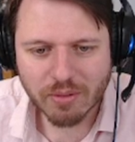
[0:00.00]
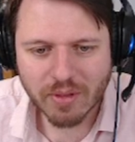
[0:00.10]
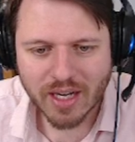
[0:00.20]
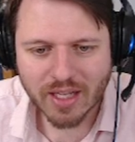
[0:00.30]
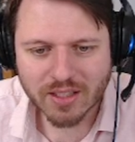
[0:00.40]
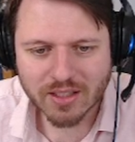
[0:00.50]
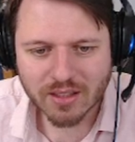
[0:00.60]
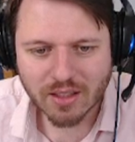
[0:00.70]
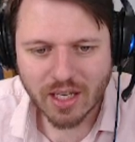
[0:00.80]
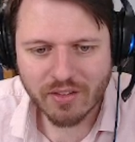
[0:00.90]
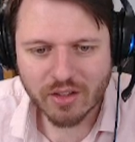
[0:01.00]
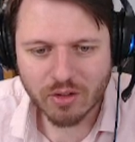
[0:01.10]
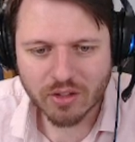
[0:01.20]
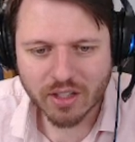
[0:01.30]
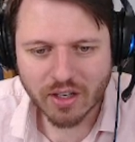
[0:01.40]
the box, and then you
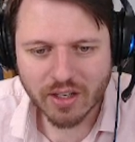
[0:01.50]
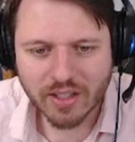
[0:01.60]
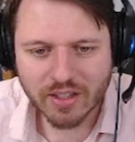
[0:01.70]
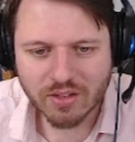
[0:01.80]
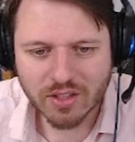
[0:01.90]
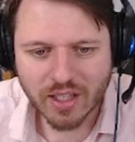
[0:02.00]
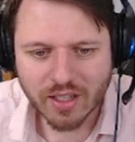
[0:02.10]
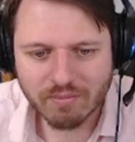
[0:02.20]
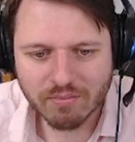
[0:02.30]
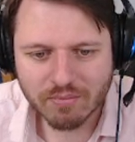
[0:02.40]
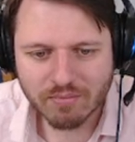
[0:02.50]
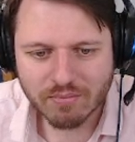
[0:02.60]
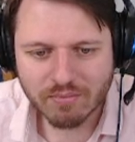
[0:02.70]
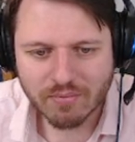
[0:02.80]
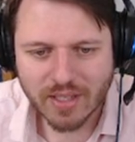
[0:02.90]
click on it, and you say,
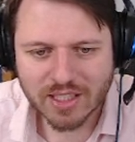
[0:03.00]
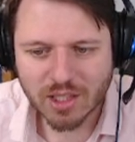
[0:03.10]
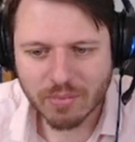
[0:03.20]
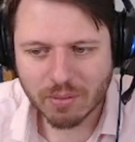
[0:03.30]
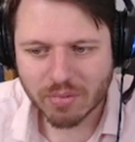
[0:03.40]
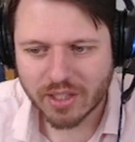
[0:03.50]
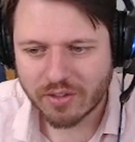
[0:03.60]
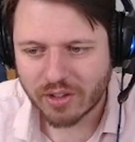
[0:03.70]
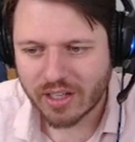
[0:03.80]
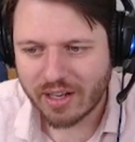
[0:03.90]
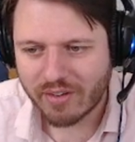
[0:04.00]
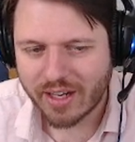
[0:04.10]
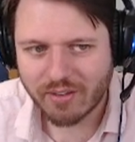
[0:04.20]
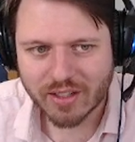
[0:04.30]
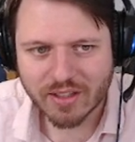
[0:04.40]
that's the pink player. They're going to have a
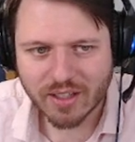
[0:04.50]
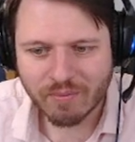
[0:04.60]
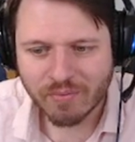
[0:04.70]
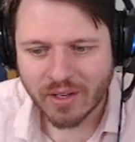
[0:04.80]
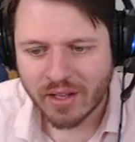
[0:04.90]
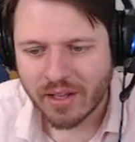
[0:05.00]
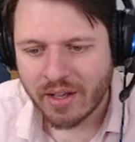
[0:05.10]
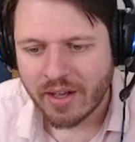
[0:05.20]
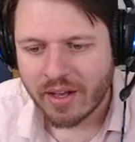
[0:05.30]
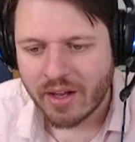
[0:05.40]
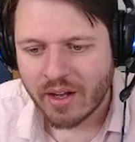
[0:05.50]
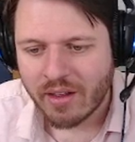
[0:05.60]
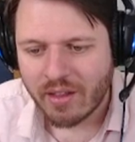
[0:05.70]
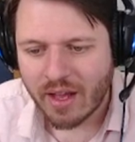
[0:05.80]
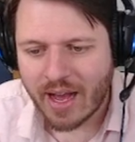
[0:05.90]
hand right there.
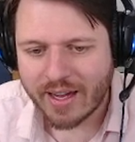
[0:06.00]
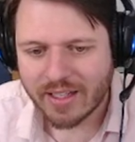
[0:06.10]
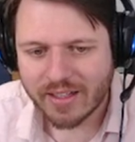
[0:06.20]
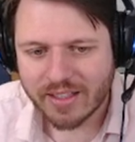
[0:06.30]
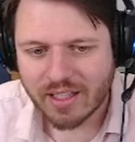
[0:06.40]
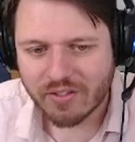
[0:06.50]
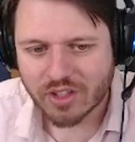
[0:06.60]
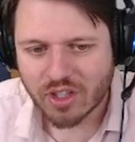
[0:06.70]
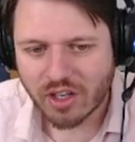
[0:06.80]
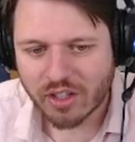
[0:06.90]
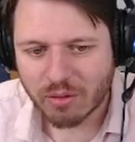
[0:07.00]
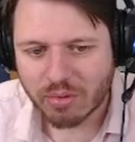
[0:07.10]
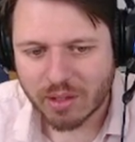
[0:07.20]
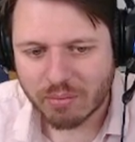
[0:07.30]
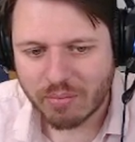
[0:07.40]
I can then give this card to the
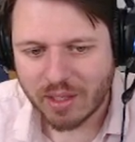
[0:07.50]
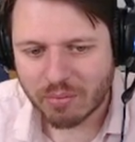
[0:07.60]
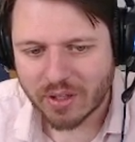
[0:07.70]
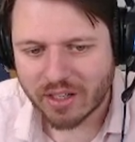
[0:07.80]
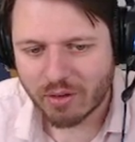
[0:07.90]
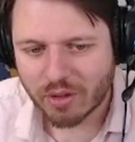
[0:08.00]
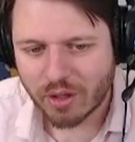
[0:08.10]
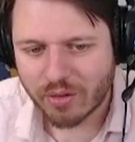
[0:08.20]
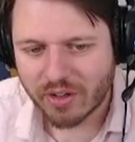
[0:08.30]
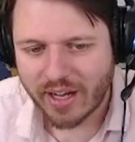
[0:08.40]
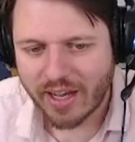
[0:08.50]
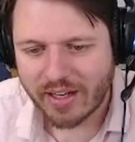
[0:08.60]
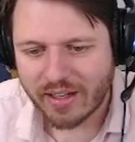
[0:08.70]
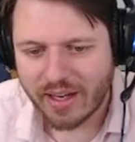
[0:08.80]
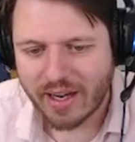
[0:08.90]
pink player, and it will go in their
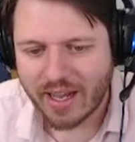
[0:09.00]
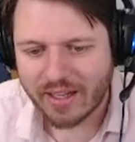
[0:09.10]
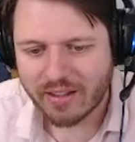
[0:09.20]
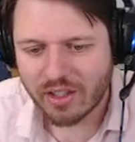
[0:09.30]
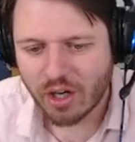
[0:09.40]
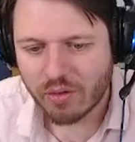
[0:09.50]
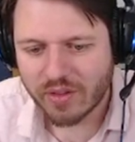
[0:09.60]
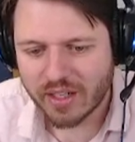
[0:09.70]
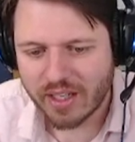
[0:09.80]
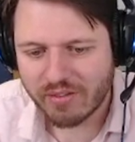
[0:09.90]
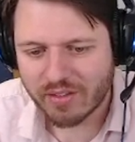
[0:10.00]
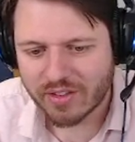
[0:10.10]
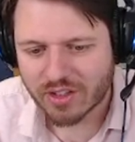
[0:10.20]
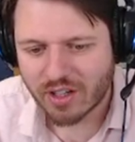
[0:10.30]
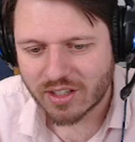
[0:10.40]
hand. And I note that even if
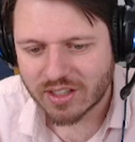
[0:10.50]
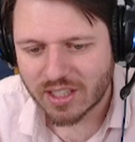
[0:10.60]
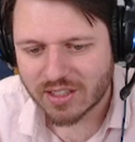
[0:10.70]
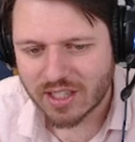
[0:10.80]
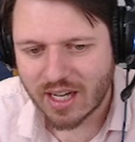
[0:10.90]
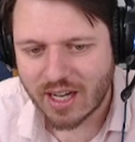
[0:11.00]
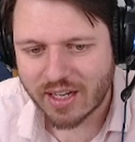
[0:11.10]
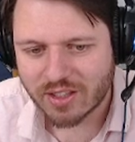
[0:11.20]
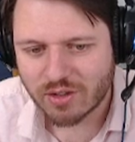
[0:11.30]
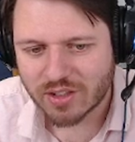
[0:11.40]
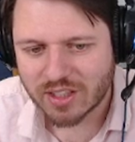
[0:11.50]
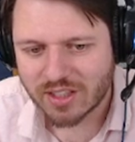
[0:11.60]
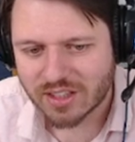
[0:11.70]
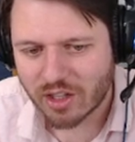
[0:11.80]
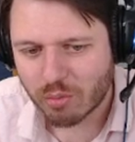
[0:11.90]
this card says Todd, as soon as it's in
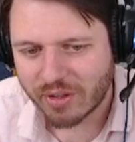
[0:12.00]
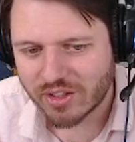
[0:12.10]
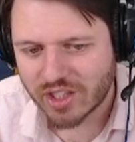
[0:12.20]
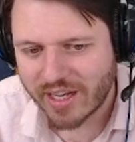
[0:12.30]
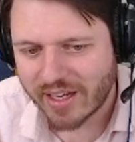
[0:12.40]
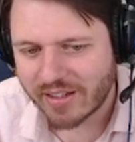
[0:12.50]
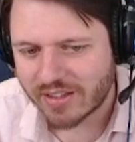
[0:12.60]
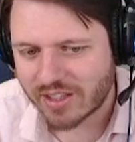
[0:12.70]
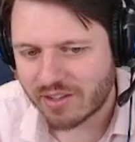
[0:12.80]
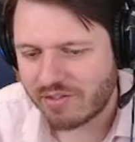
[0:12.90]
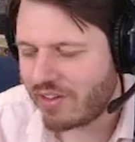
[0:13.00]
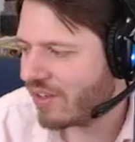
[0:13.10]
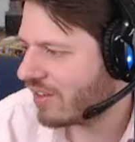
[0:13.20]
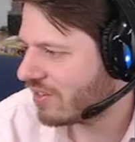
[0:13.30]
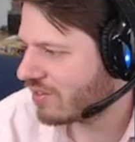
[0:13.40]
this other player's hand, it's going to
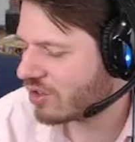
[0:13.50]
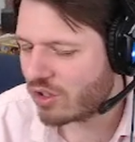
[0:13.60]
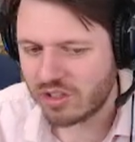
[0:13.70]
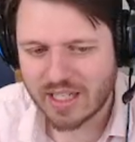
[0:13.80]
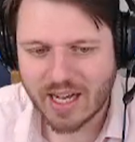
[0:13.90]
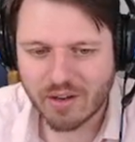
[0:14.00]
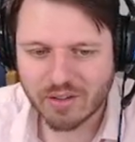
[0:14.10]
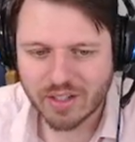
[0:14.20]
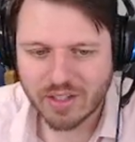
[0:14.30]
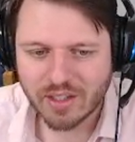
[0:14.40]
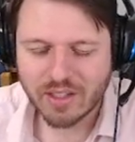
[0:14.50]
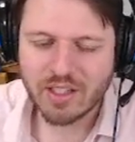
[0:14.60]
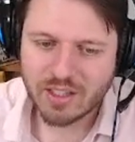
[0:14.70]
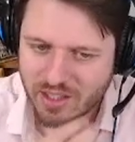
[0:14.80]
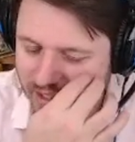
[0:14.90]
turn down
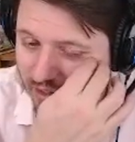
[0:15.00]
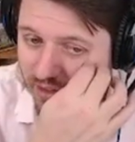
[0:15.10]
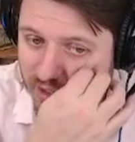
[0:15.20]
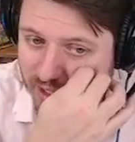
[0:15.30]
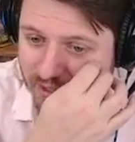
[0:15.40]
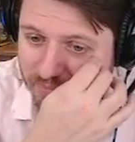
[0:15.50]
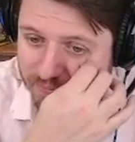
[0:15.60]
to the other side.